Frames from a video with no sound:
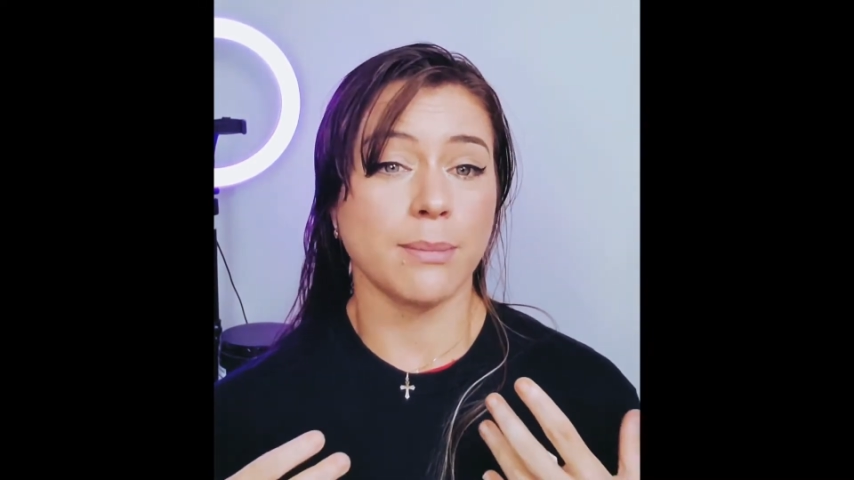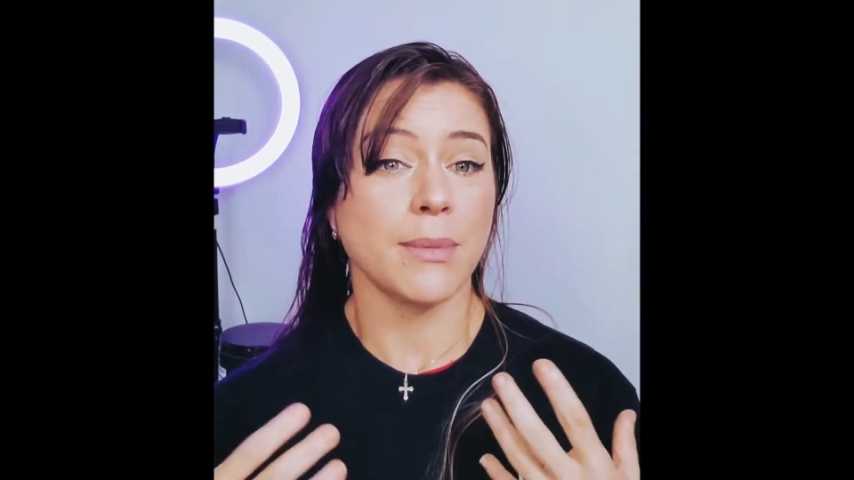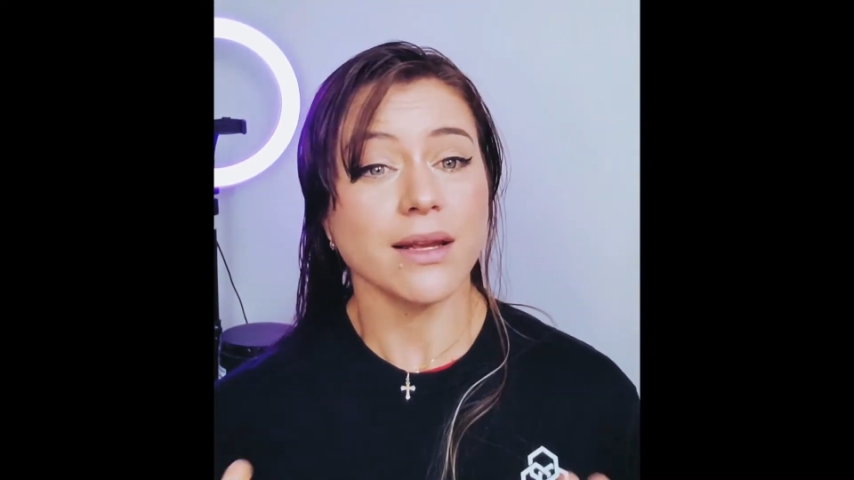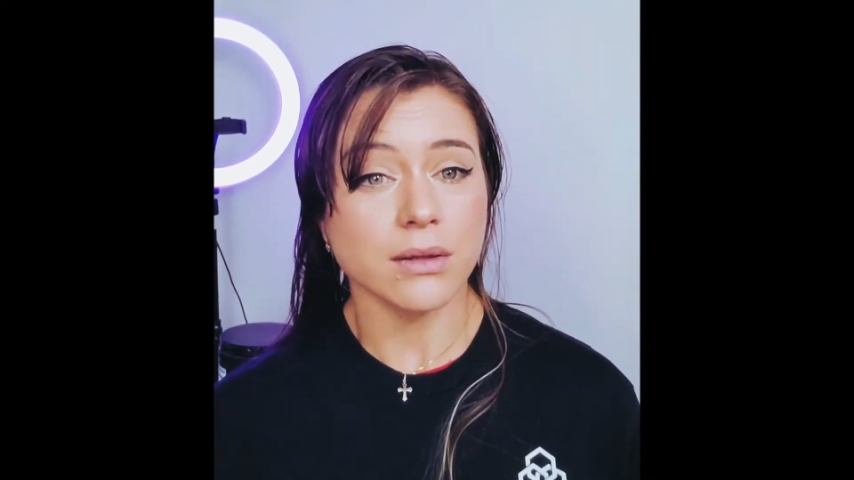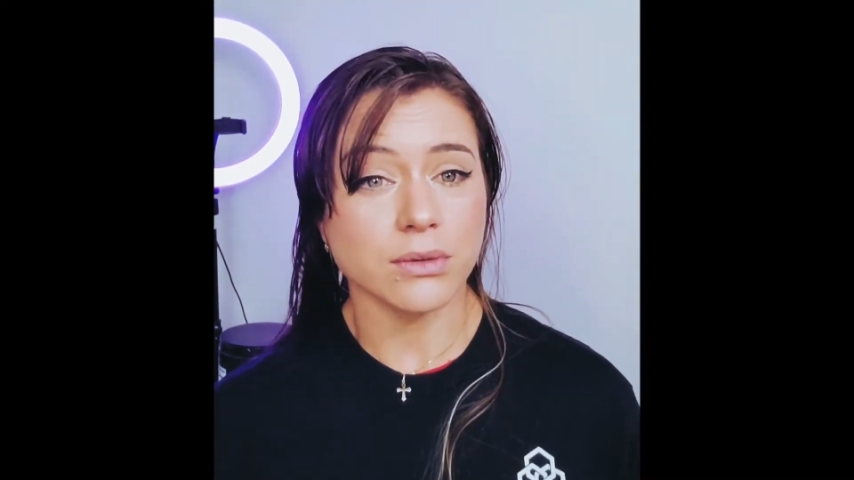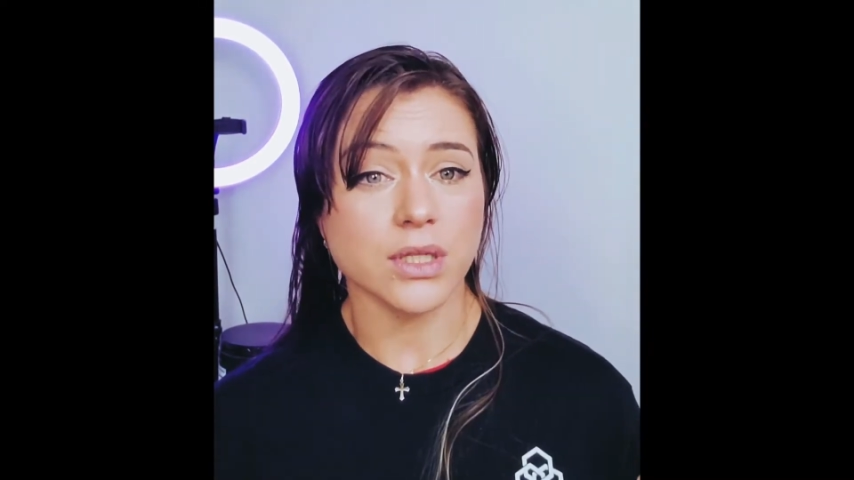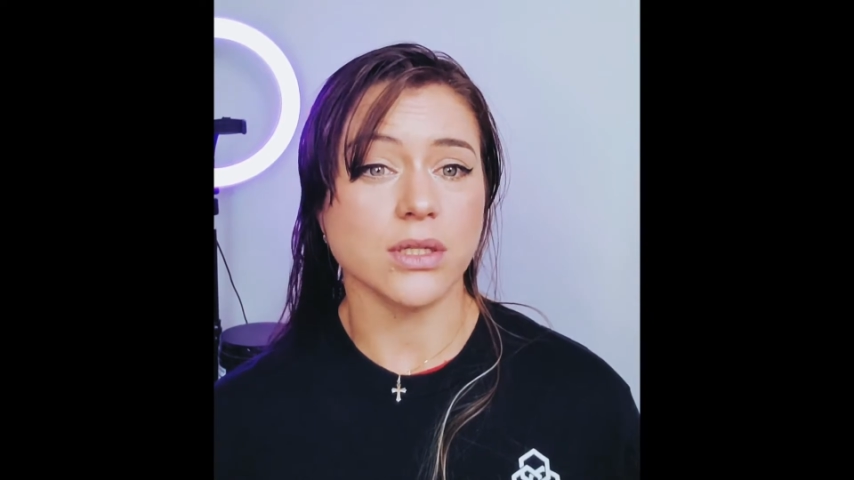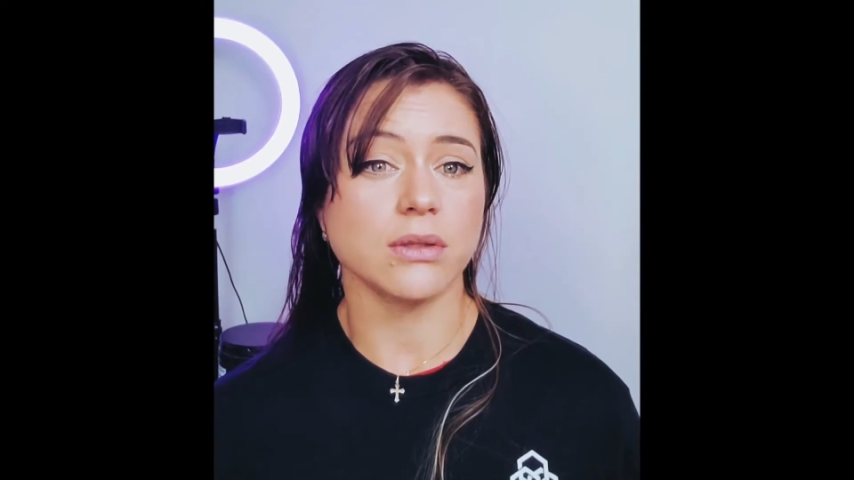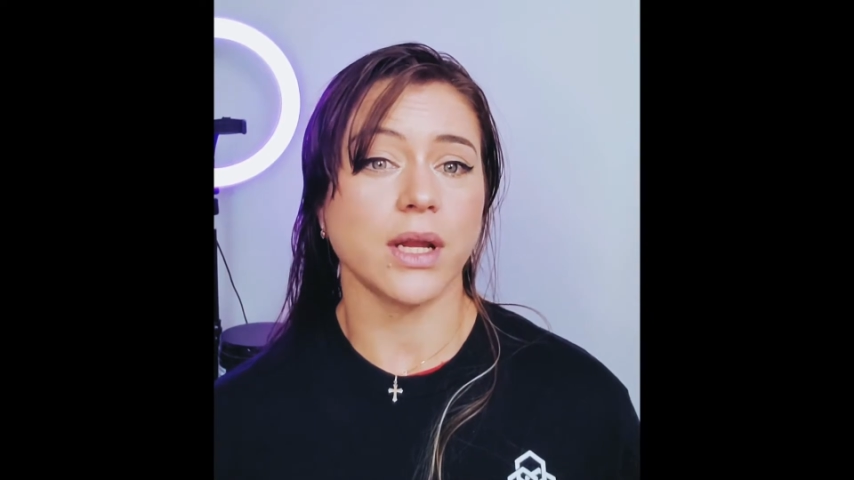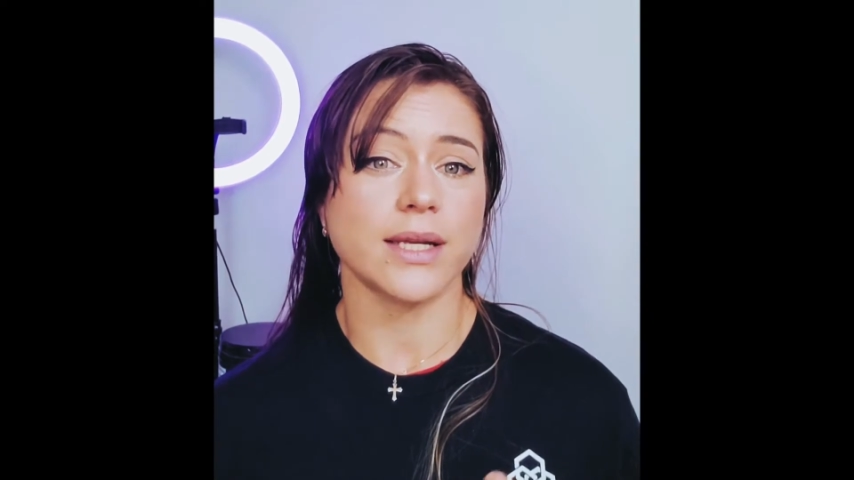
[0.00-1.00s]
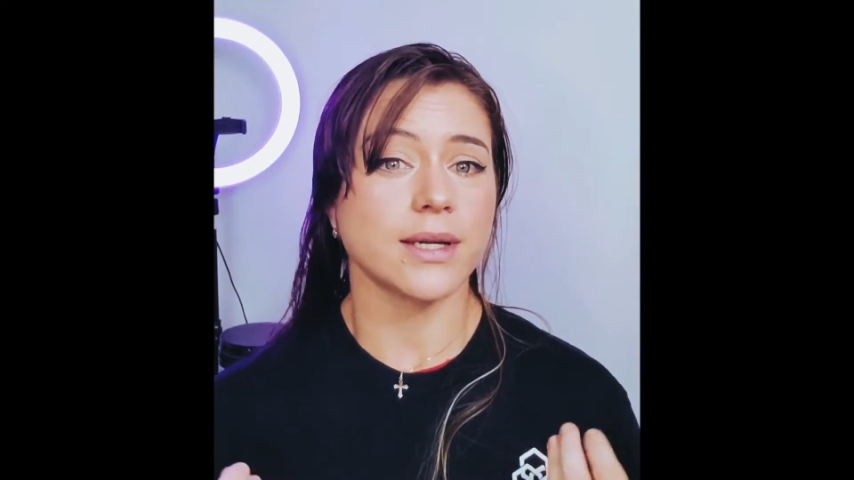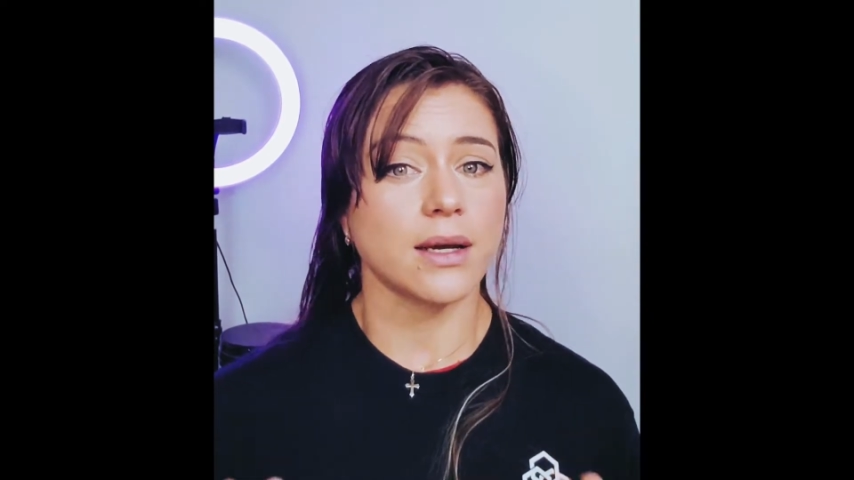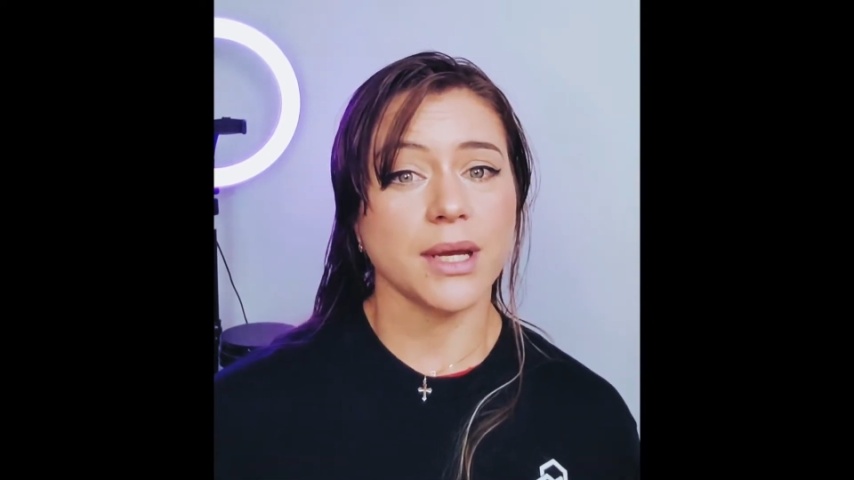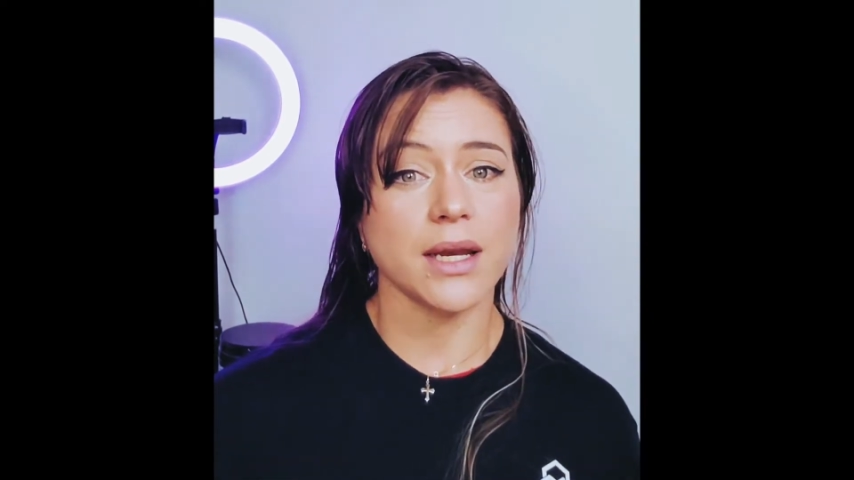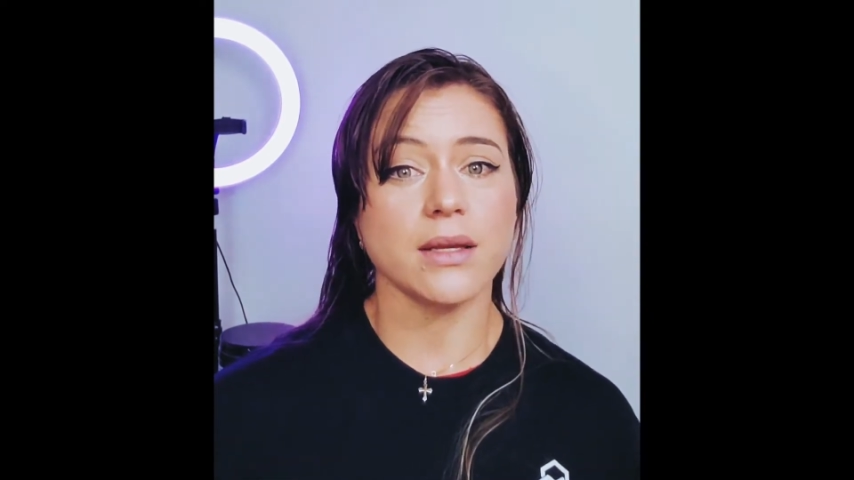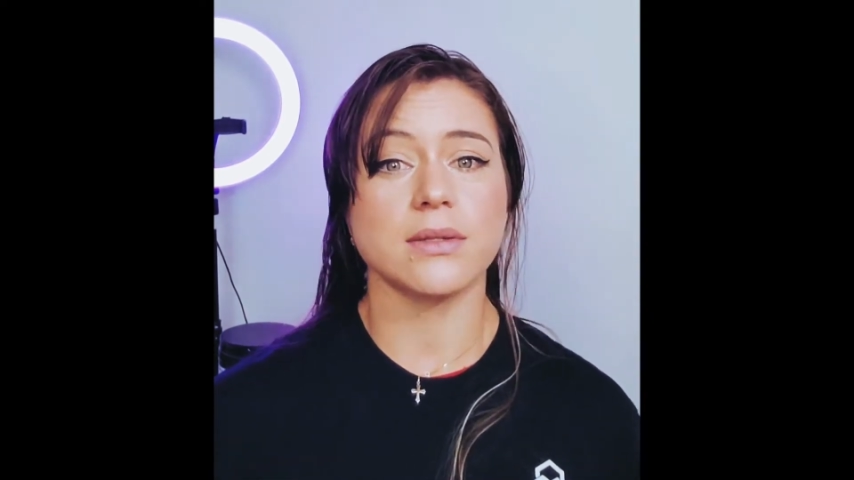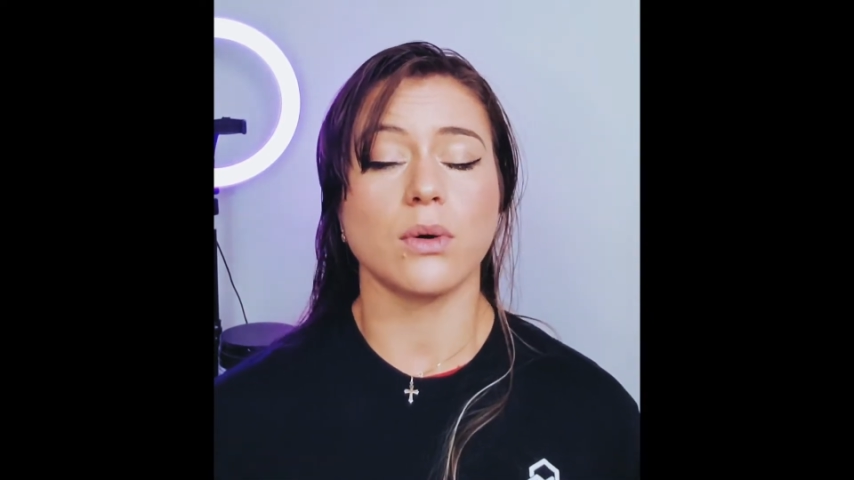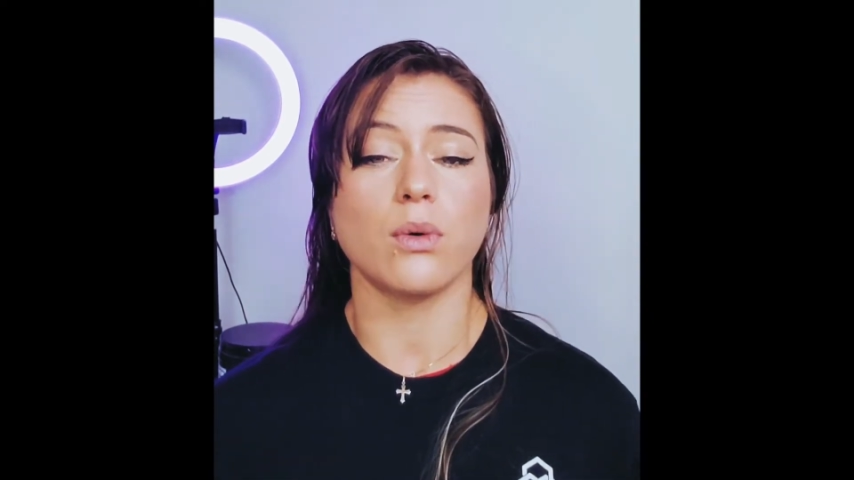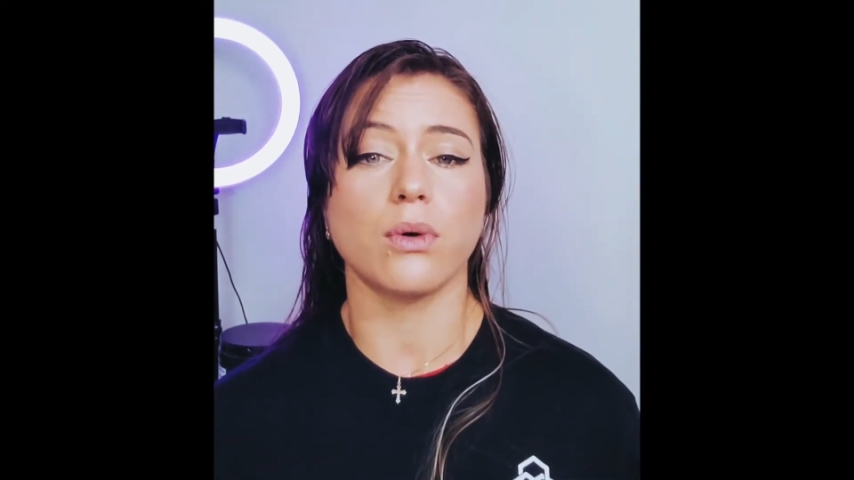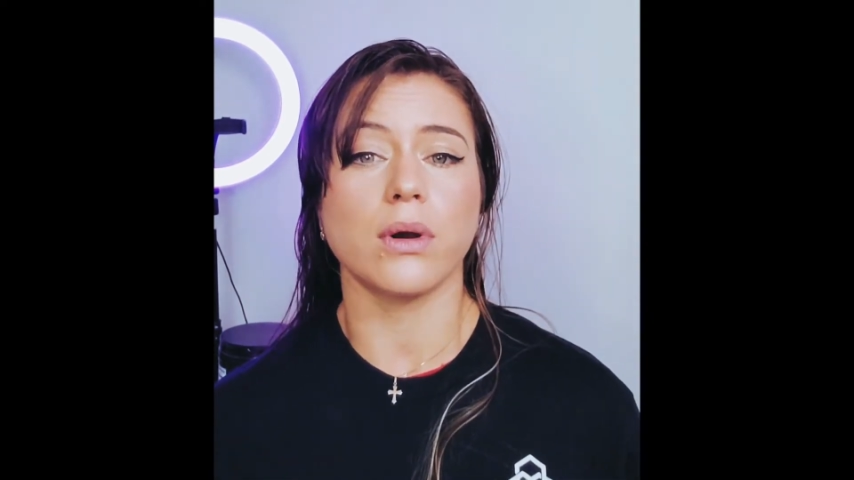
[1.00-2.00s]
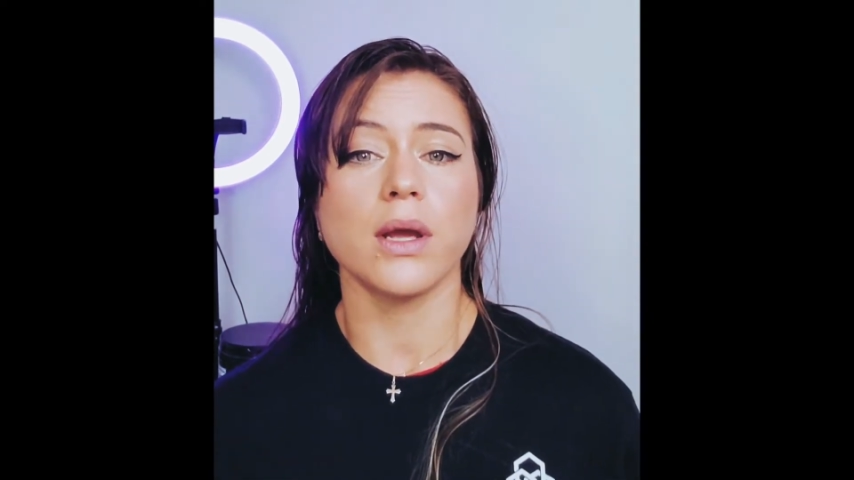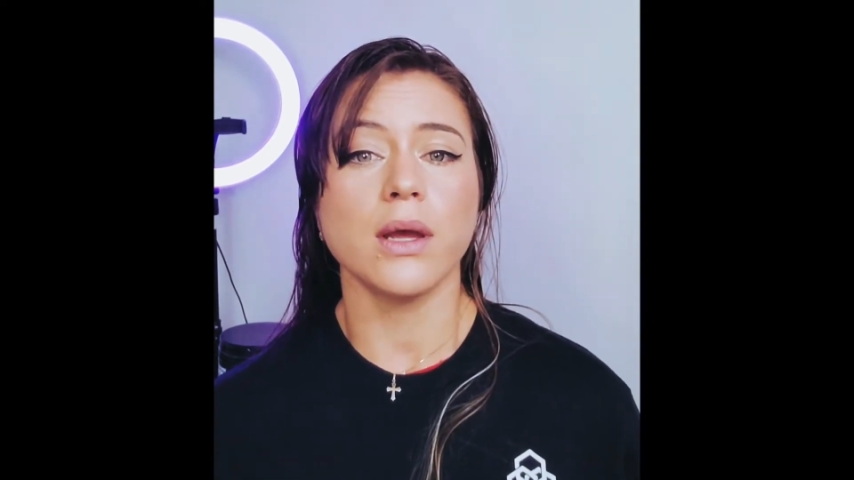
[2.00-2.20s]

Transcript: medical condition like diabetics or